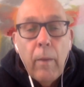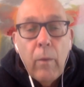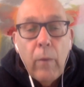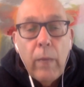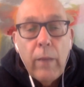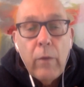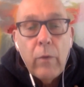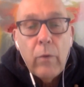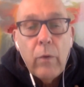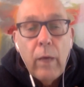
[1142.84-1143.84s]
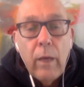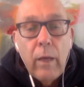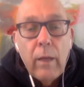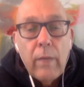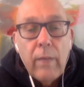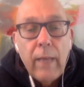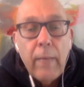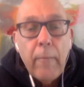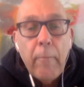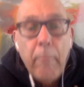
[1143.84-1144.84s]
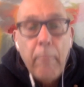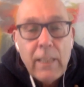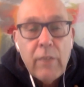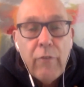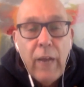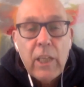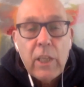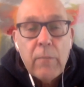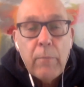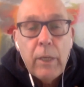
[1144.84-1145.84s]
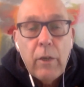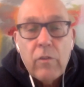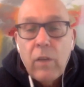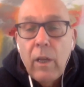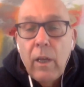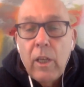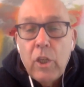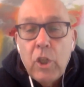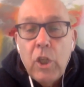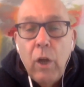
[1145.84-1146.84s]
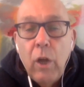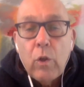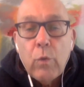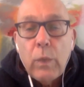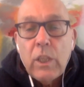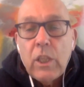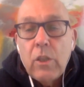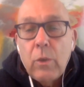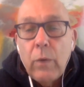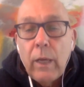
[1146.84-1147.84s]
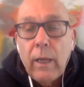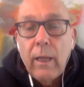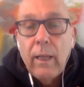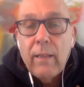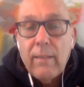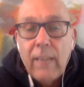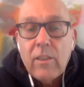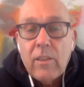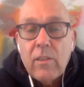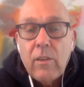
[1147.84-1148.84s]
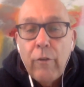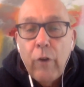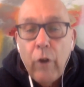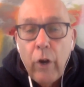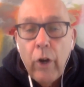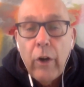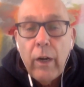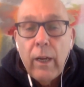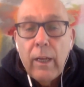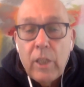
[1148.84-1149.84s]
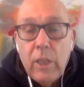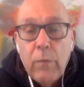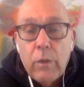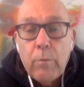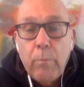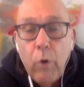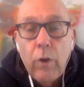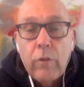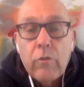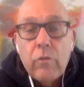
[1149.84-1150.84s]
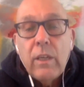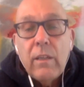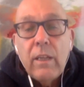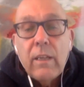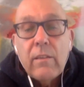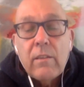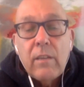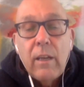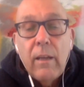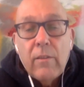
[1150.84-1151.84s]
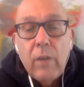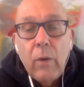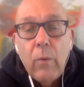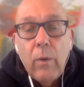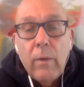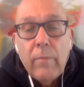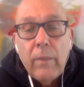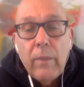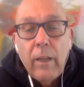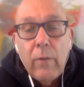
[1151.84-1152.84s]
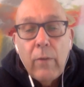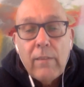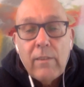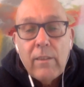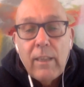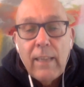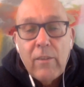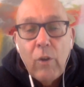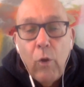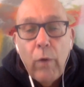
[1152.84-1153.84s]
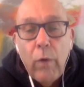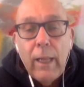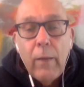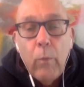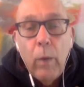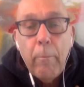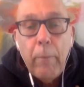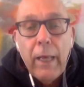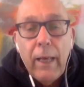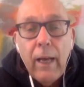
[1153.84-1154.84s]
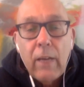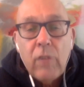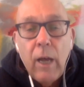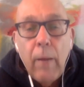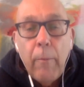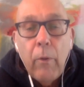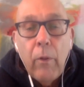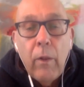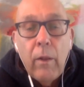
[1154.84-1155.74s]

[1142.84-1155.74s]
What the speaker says: when you take massive action, because she knows what she's doing. That's for her. She was born to do this. So, you know, that's already one big example.